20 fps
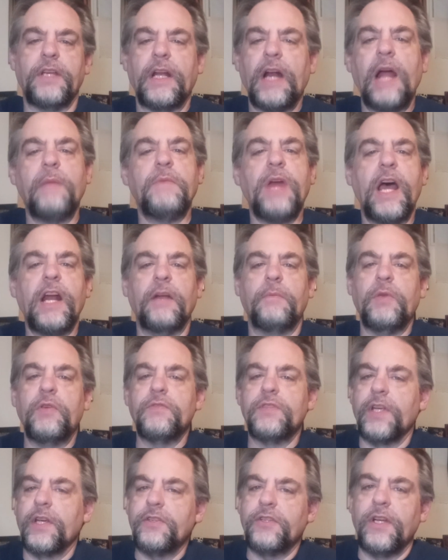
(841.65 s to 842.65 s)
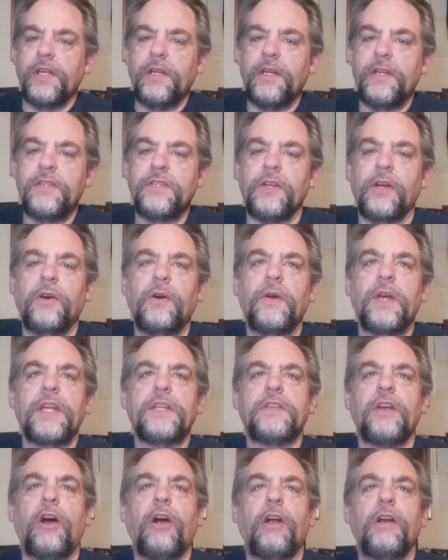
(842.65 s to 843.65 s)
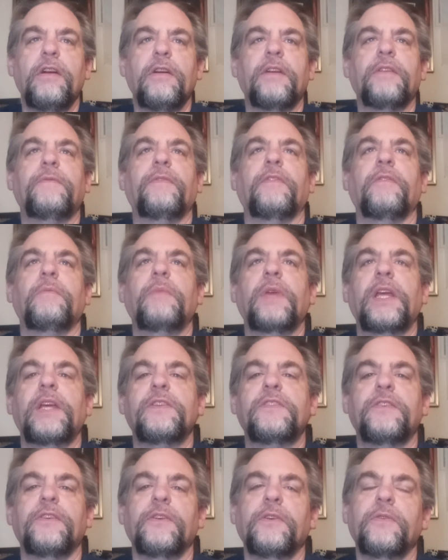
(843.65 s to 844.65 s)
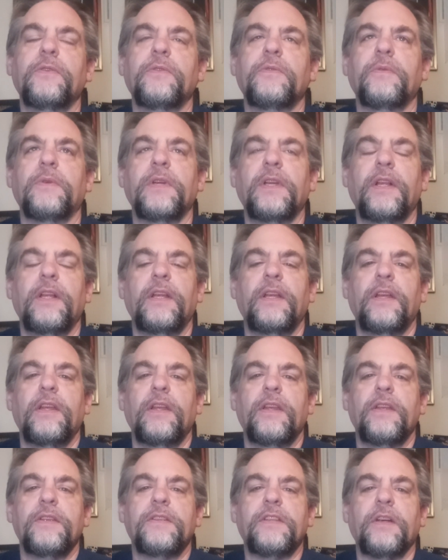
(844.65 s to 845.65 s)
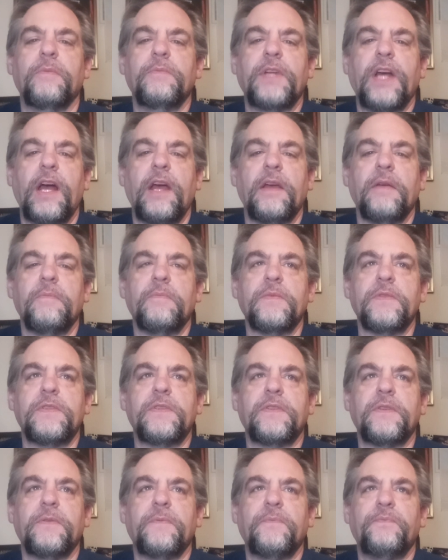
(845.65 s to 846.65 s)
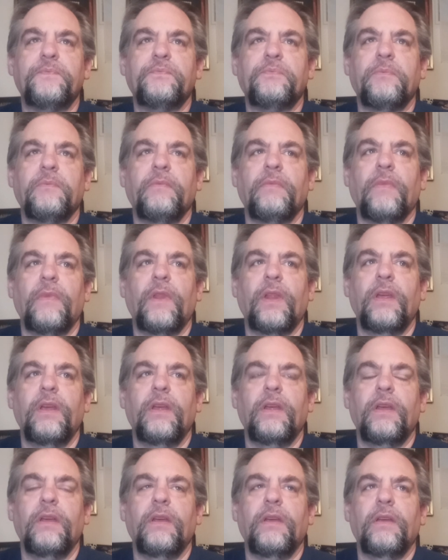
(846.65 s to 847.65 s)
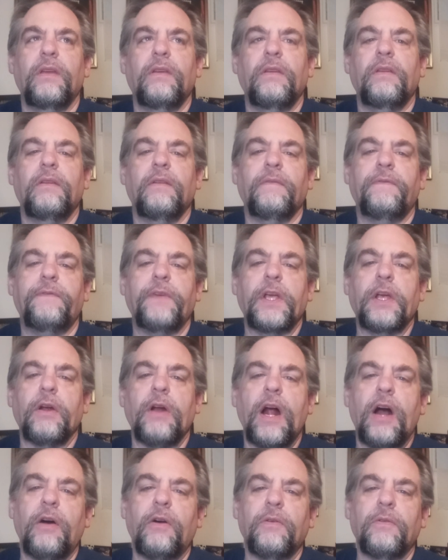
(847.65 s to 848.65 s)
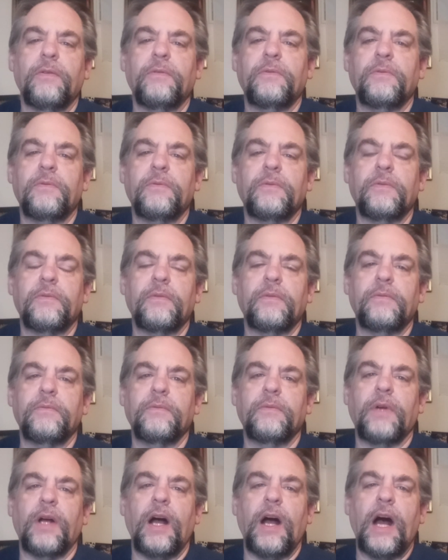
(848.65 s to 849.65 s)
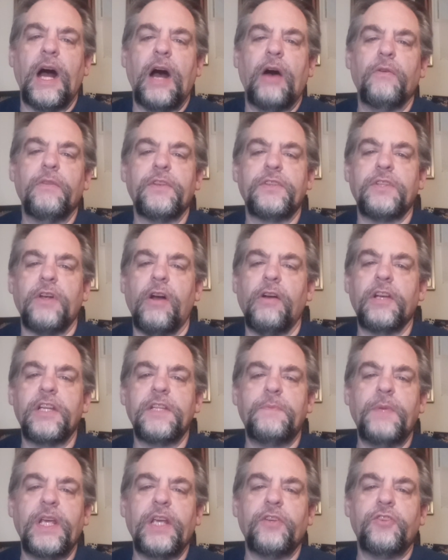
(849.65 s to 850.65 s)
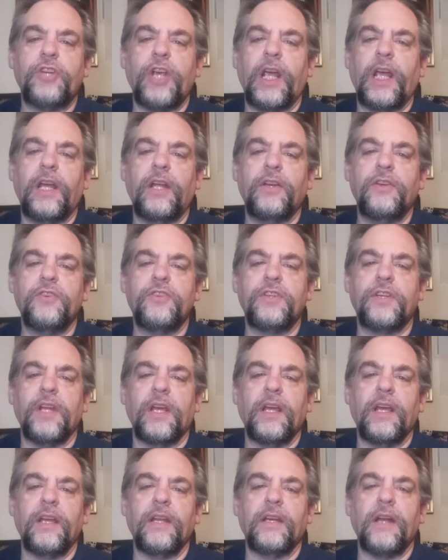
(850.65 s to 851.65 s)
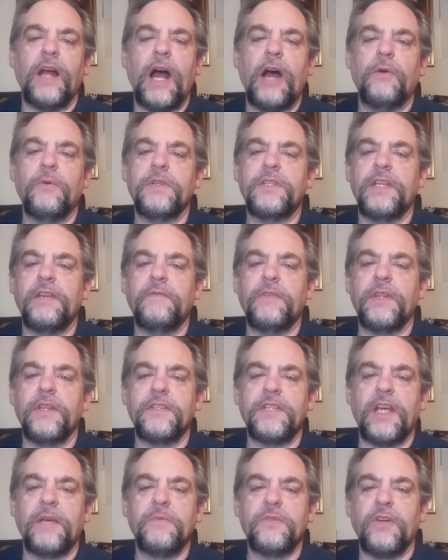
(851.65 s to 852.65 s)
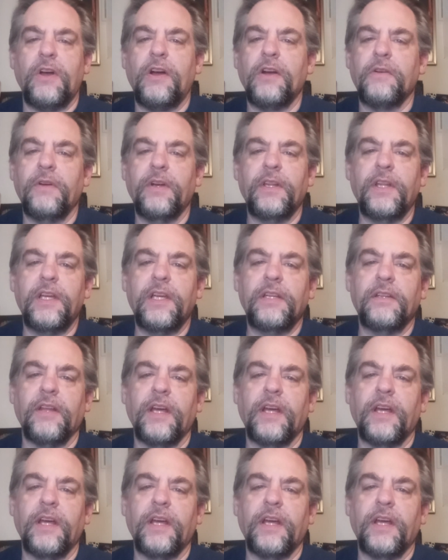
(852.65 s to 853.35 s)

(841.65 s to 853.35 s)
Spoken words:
And I'm not a musician, so it's hard for me to sometimes figure out how the song is being changed and how it's even the same song, really.